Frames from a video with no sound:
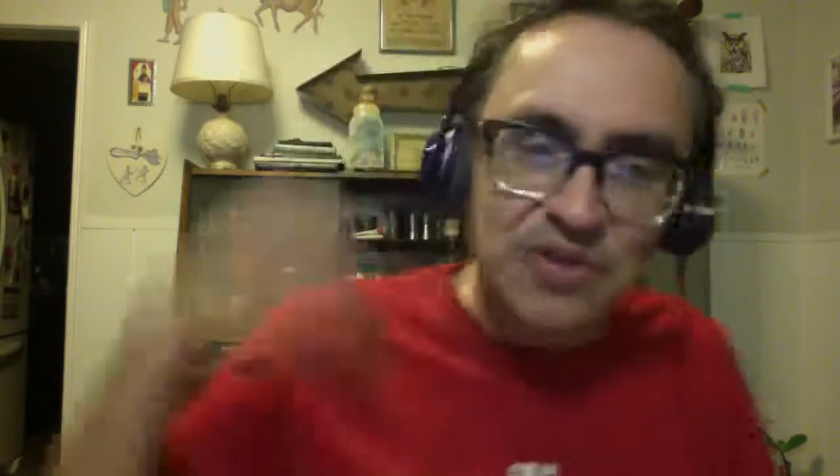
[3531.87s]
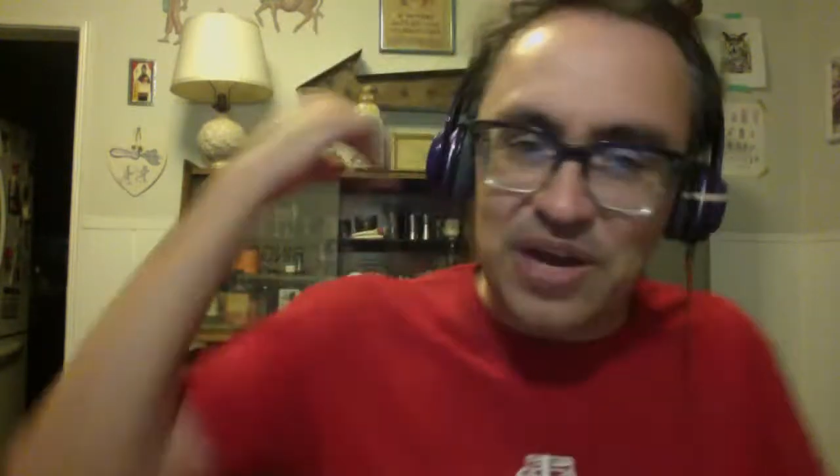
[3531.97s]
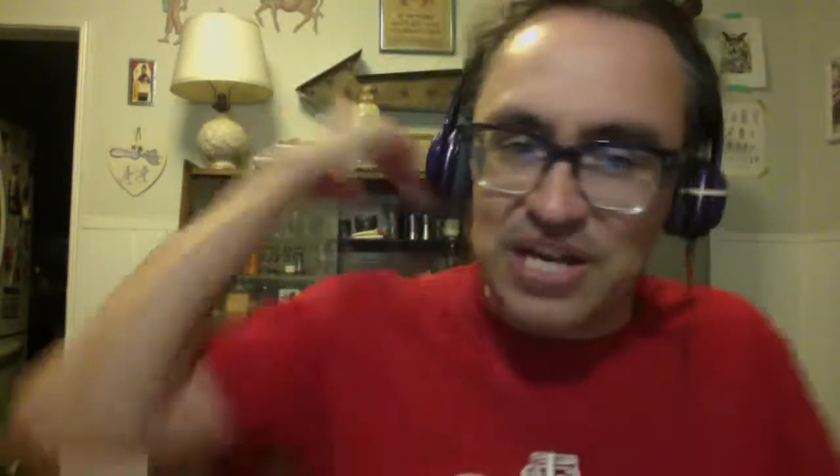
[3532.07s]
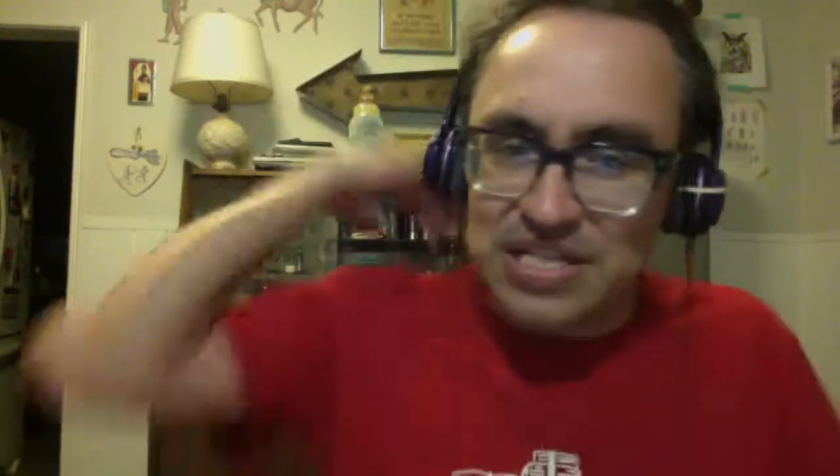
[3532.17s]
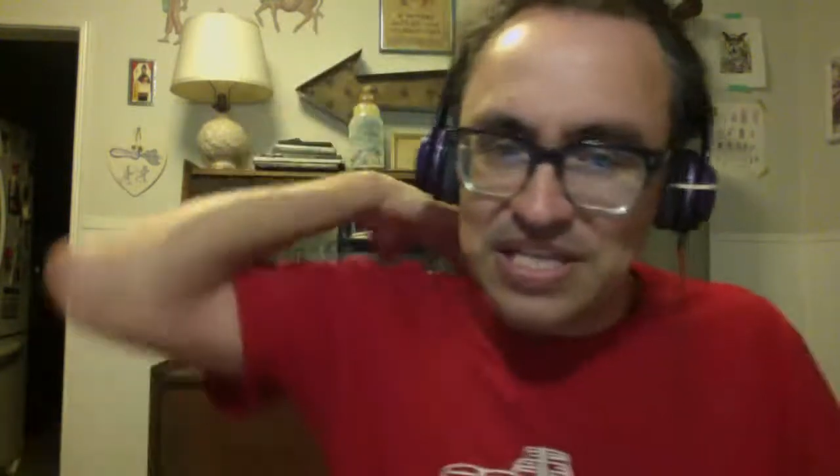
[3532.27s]

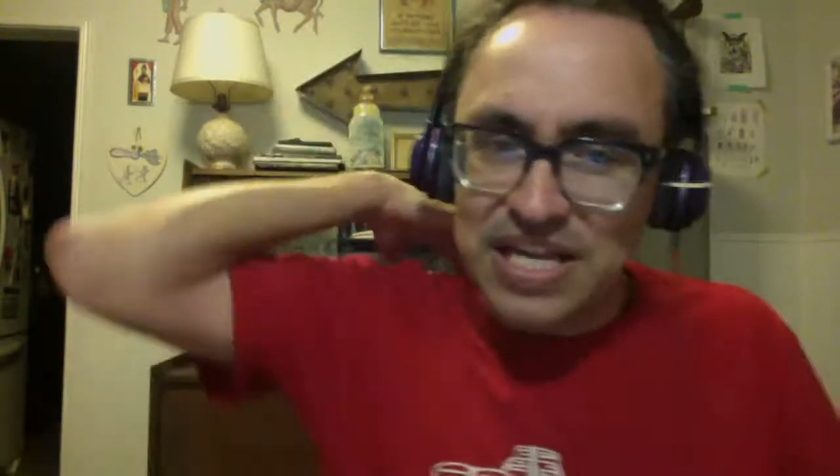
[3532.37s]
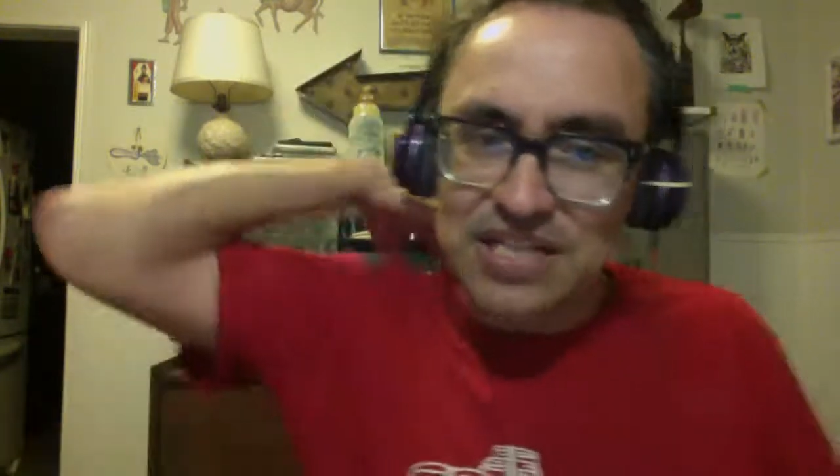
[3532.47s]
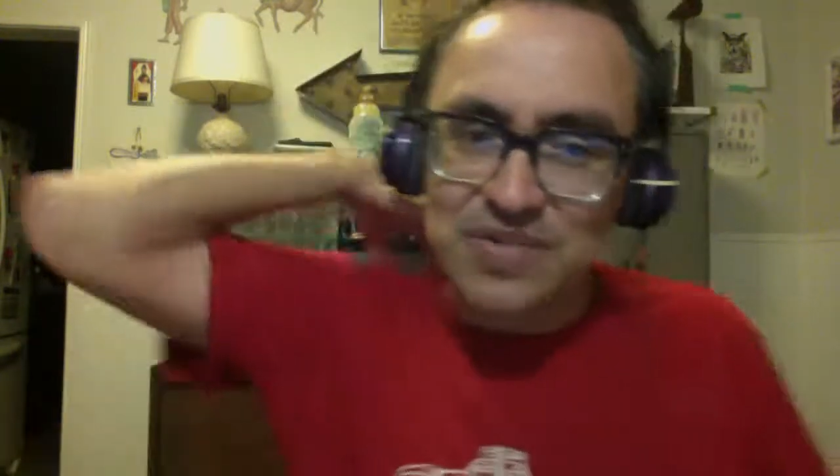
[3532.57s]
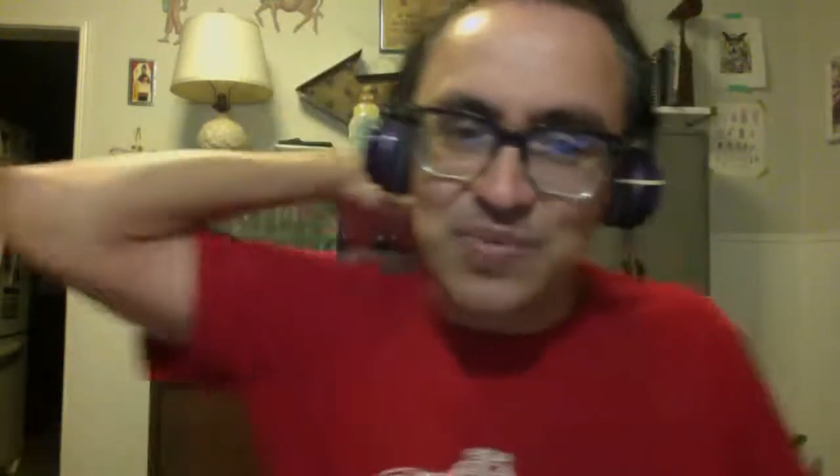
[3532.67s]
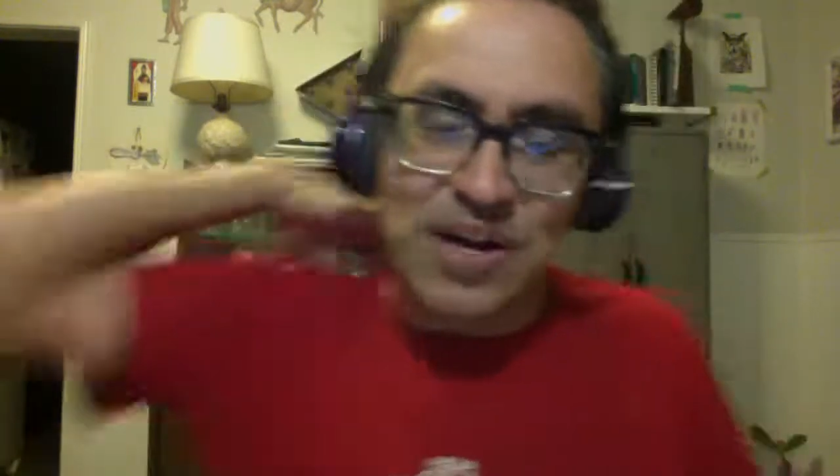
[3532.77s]
Greatest
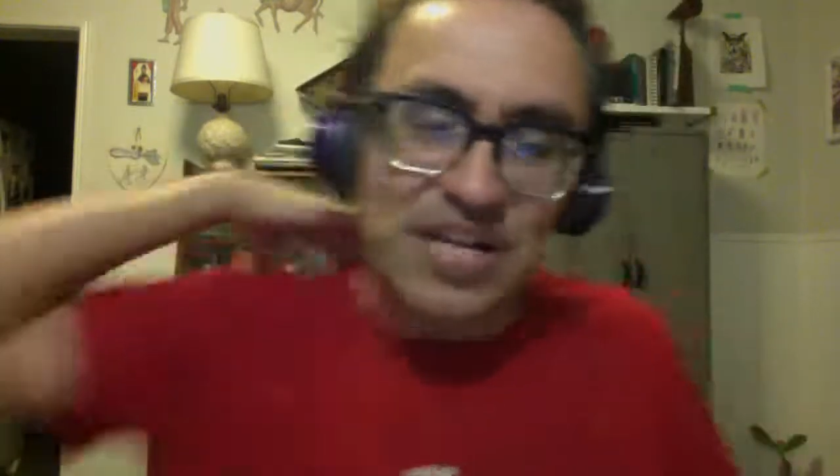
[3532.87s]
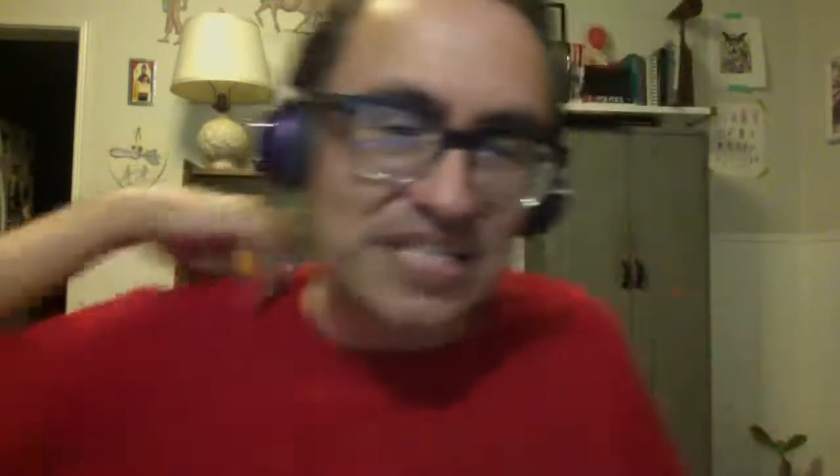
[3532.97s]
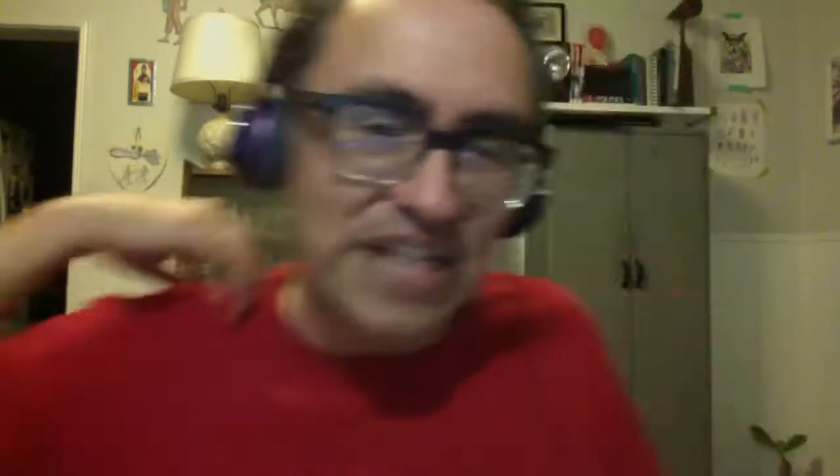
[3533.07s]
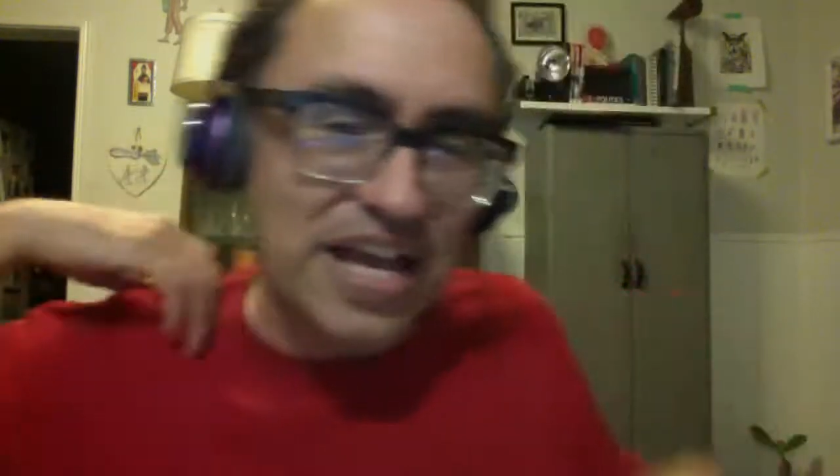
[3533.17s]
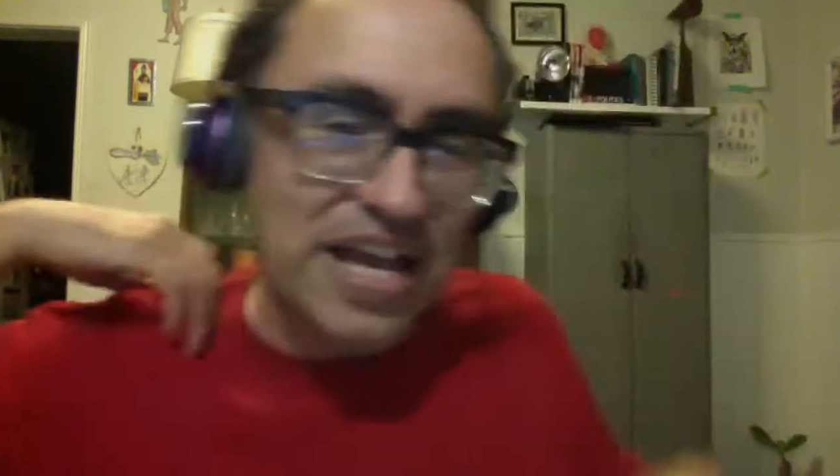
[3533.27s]
Hits where he's
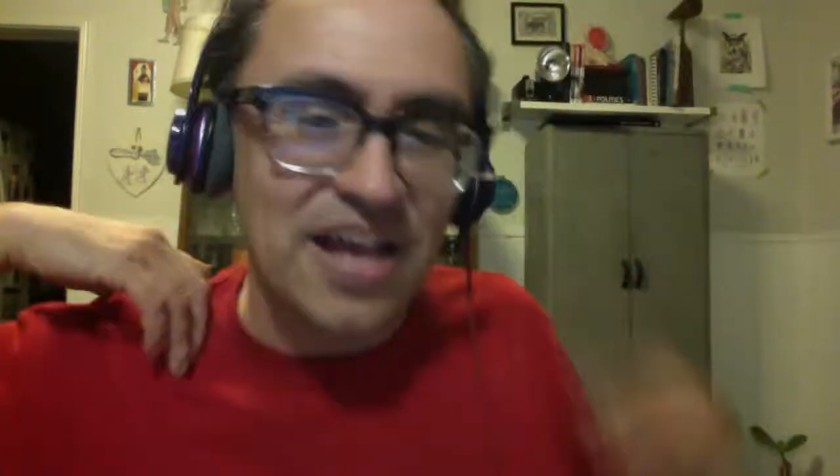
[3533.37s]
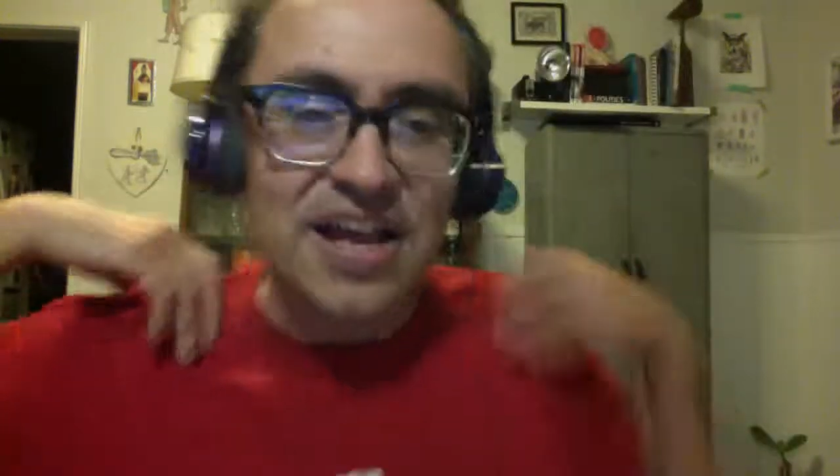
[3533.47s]
like